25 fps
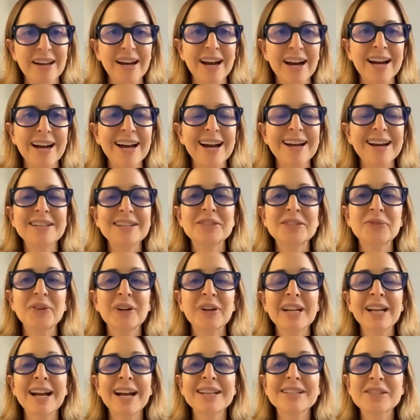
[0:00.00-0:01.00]
It's
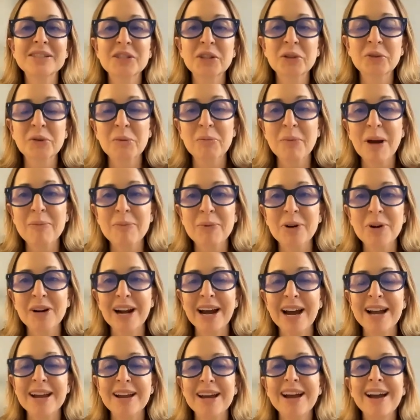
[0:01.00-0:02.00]
funny, I still
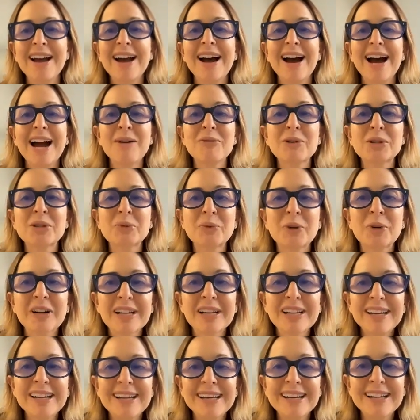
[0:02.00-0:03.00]
remember I was
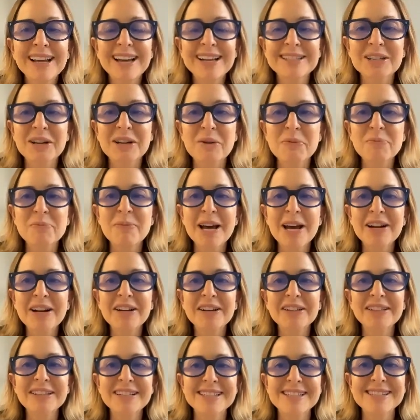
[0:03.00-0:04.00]
working as a
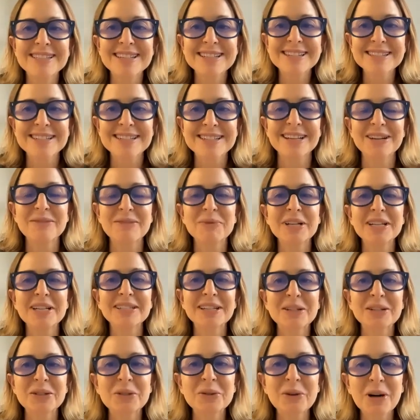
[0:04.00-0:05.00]
medical assistant because
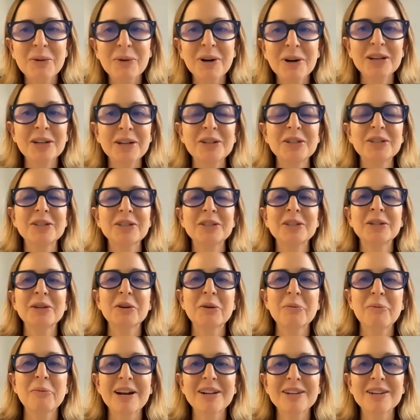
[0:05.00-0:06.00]
I knew I wanted to go
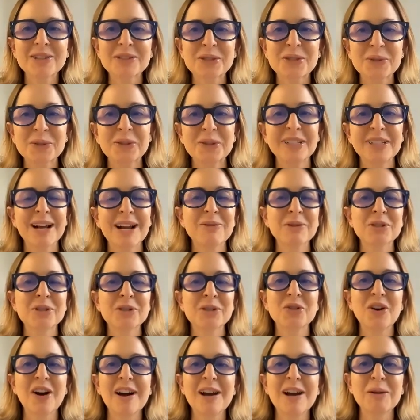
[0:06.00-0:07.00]
to medical school, and I was
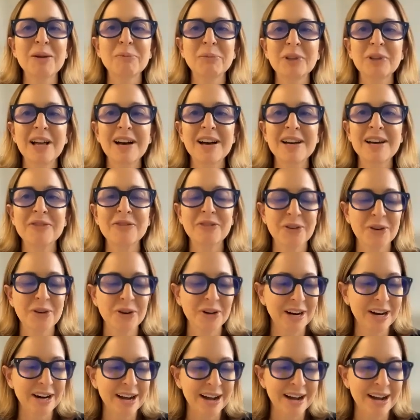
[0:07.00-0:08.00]
drawing blood
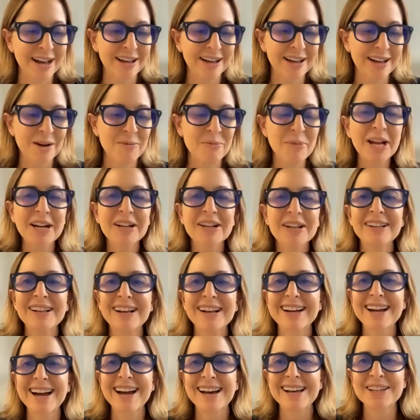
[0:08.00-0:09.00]
for a medical
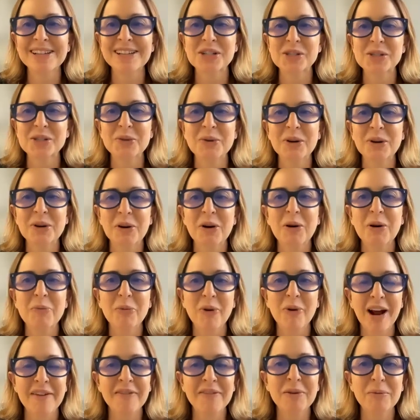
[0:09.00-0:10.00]
oncologist who had her own
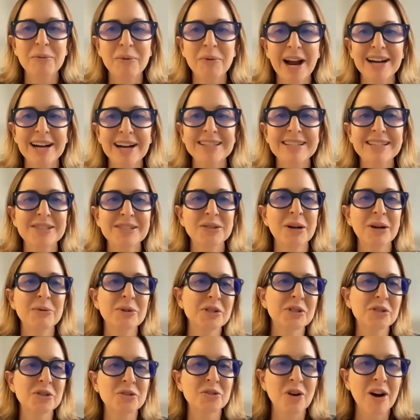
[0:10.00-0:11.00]
private practice. So I would
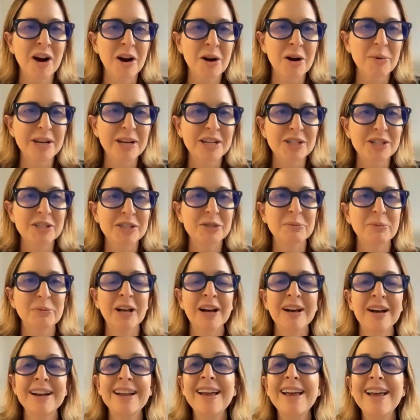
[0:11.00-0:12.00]
just draw her patient's
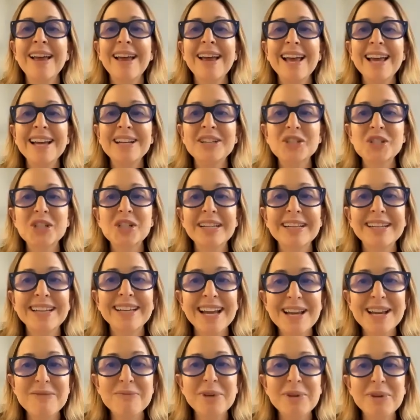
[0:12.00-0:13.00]
blood, and she
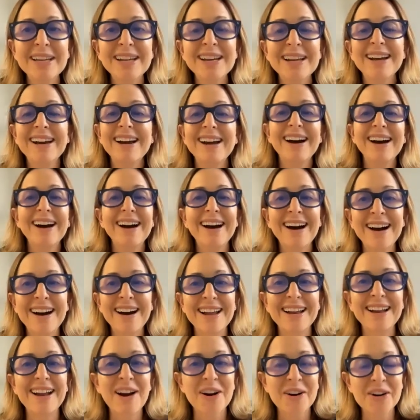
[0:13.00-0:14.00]
gave me
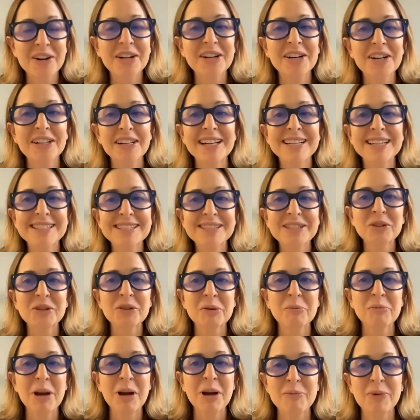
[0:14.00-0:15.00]
an article, I still
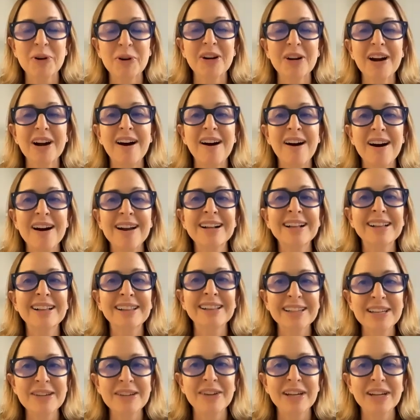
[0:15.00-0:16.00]
remember, on
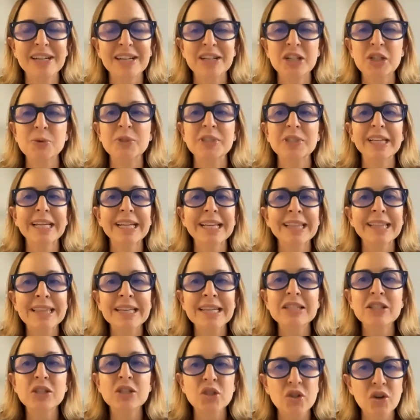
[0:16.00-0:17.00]
Gleevec, and she was like,
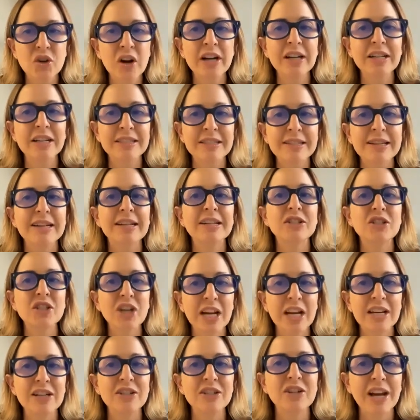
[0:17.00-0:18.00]
this drug is going to
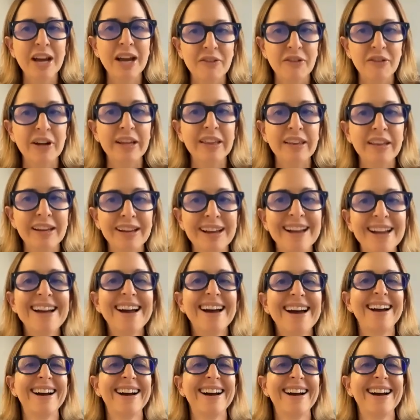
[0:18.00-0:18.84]
change everything.